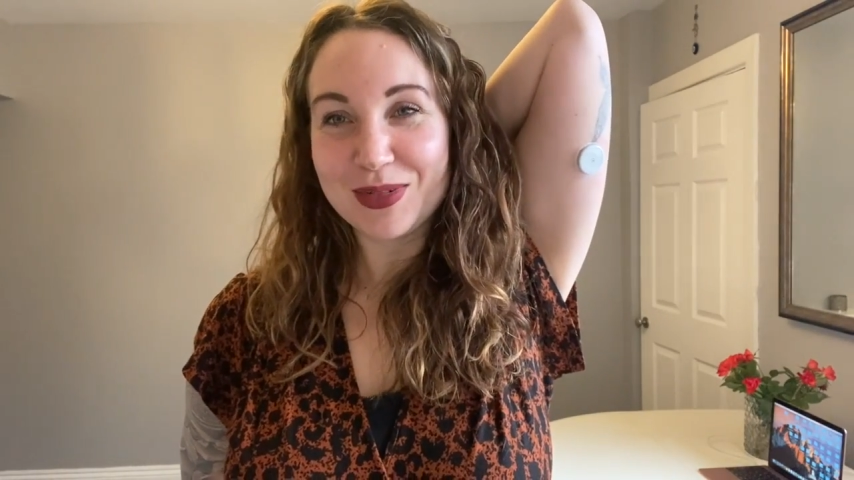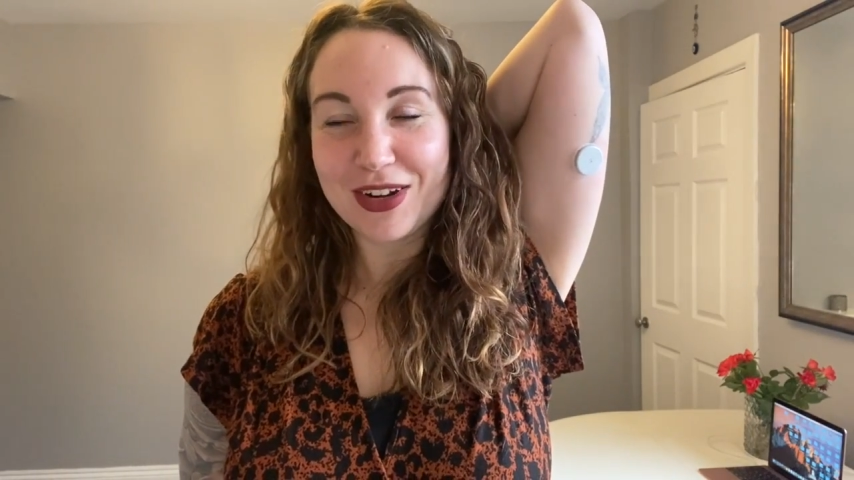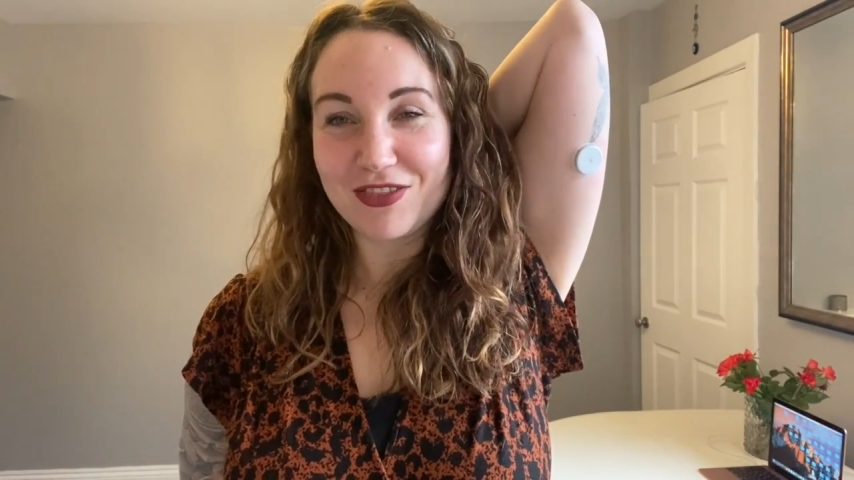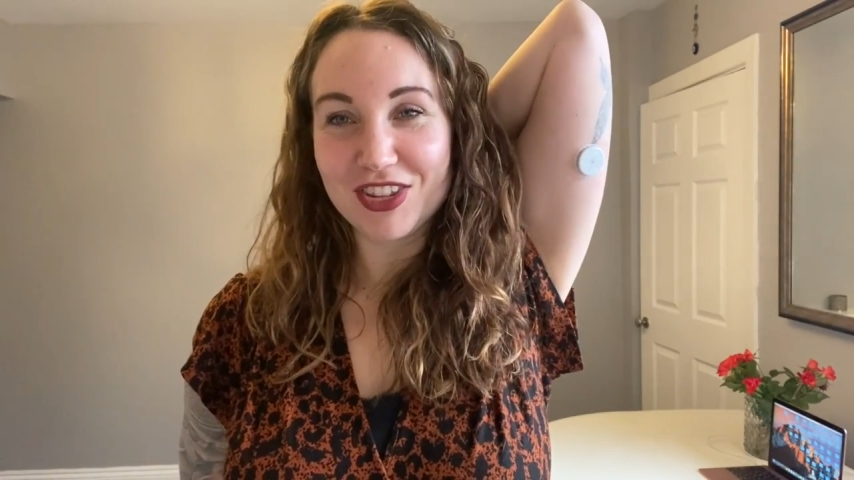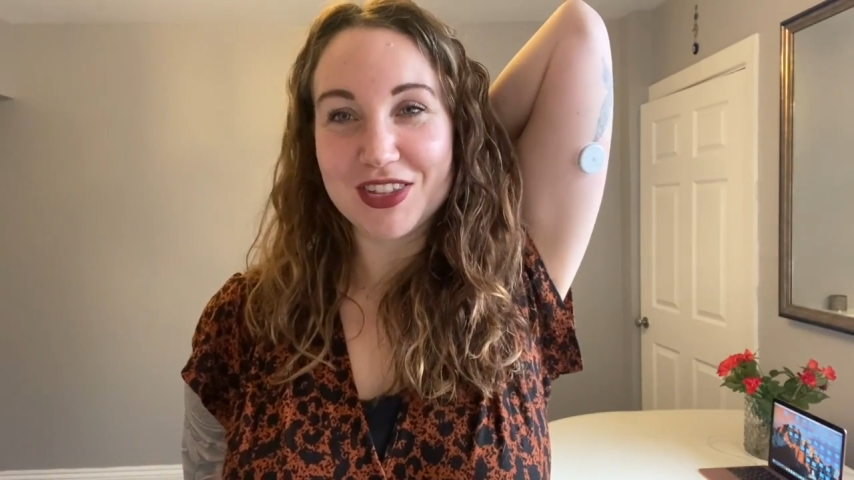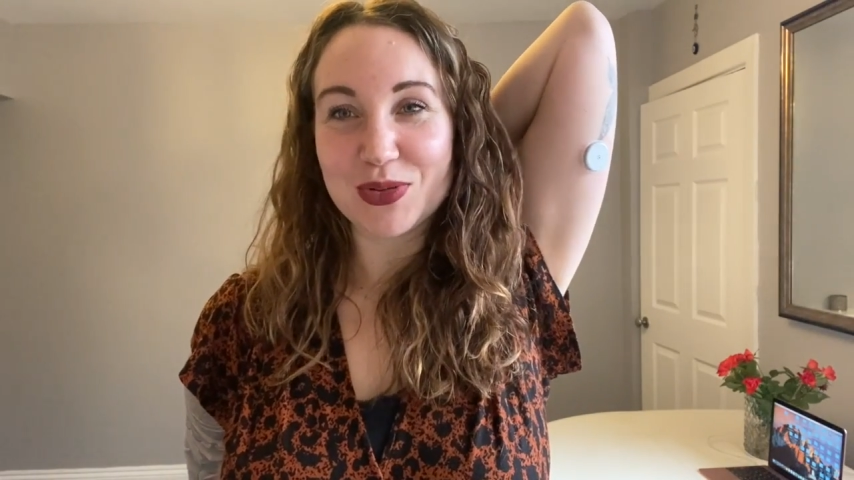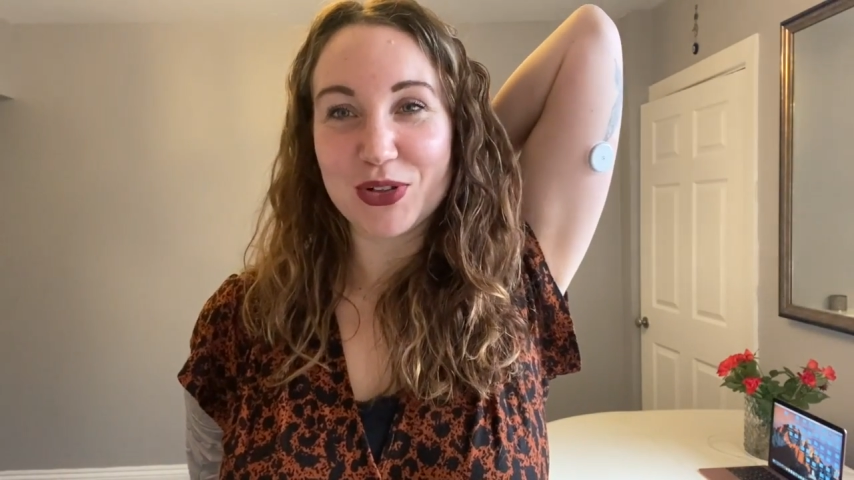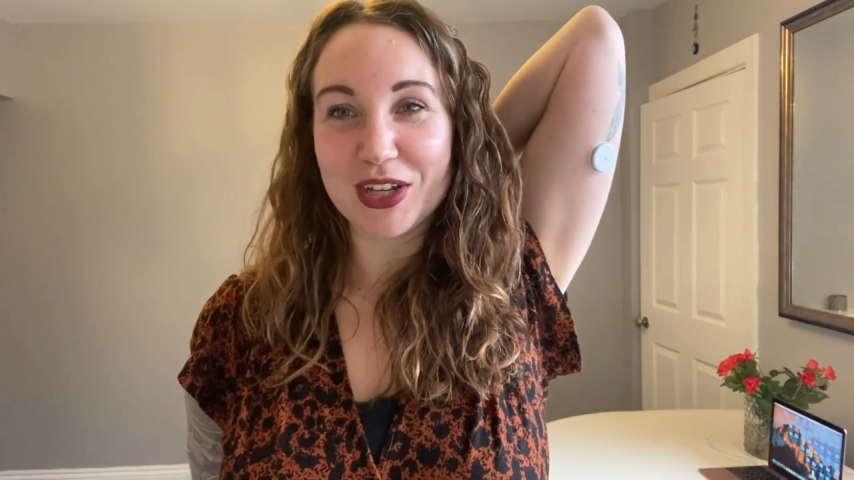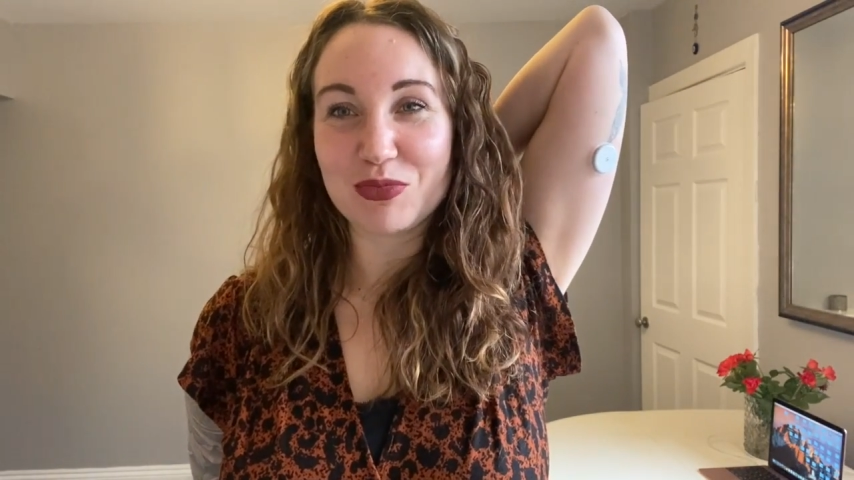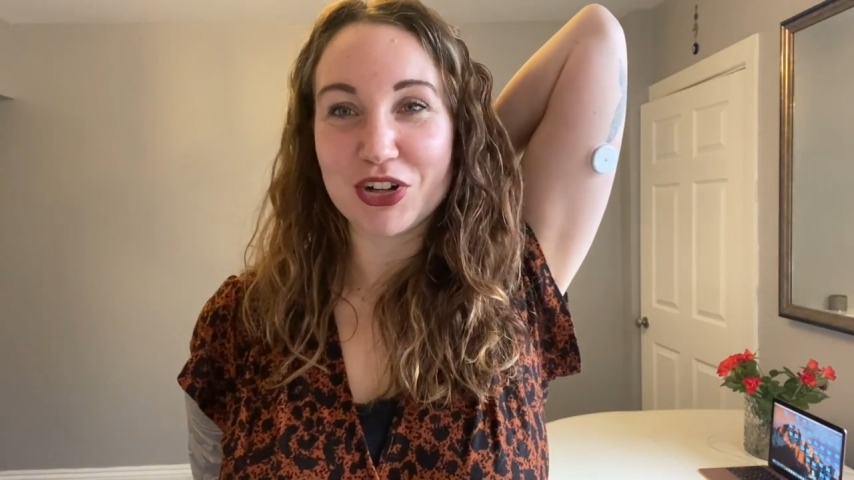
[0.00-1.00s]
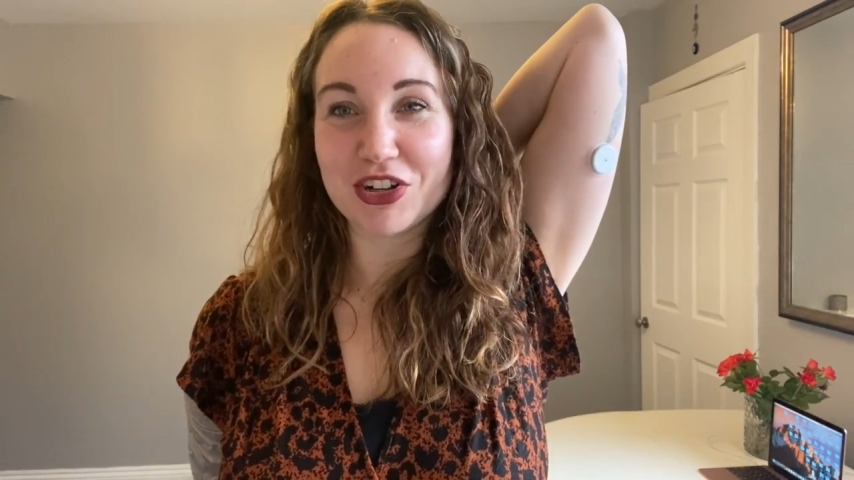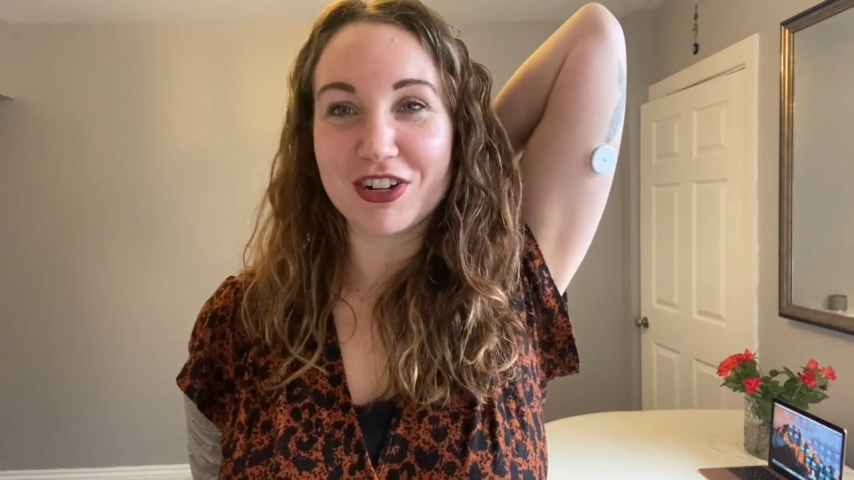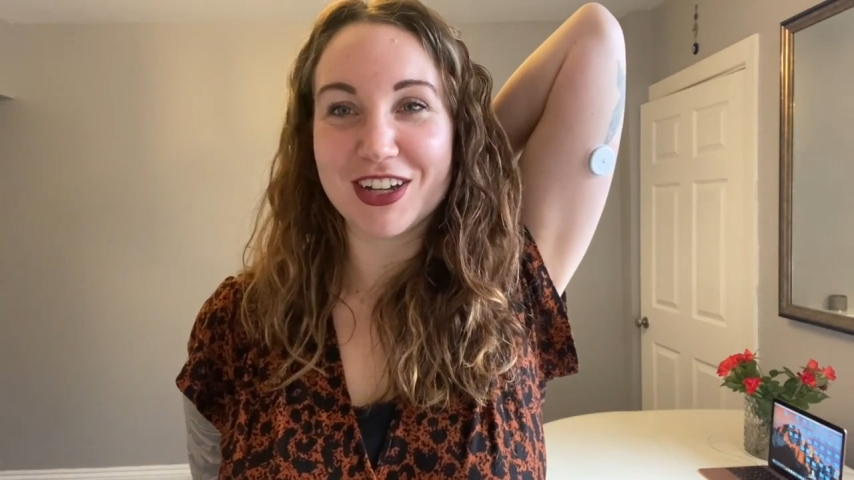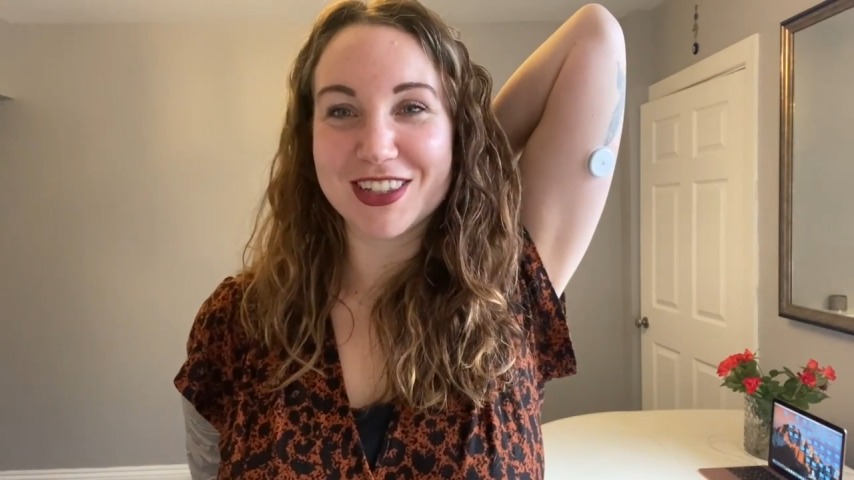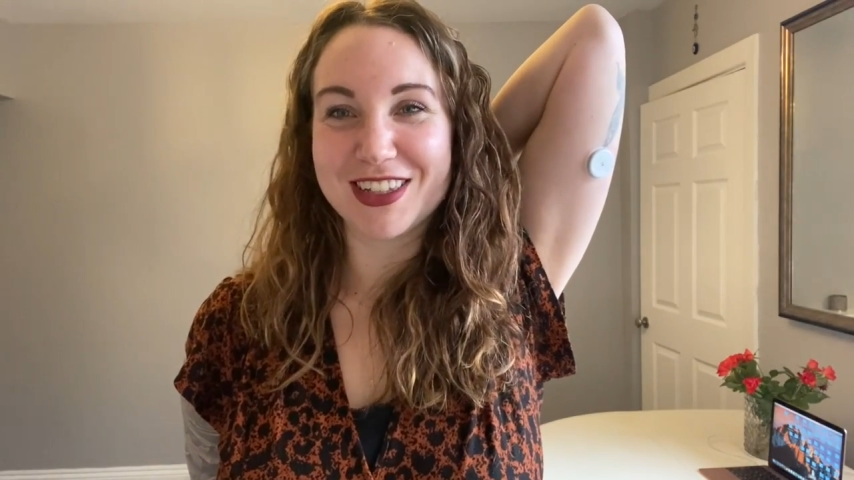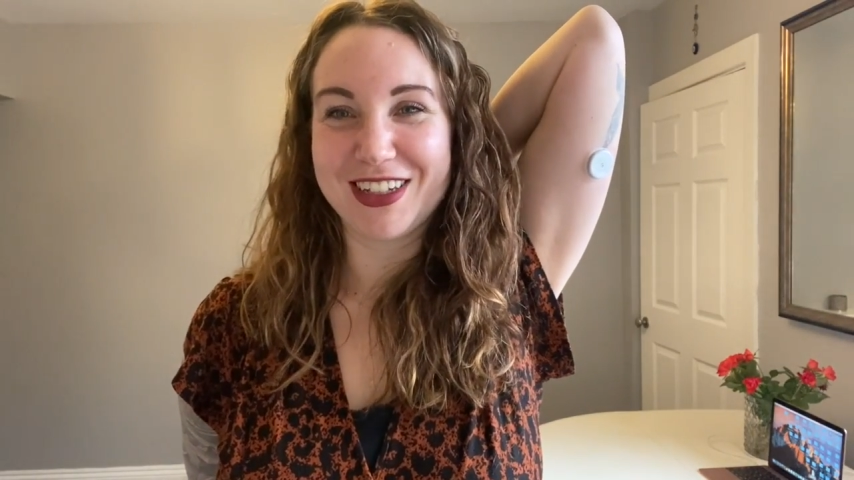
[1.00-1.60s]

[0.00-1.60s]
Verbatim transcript: Everything's a work in progress.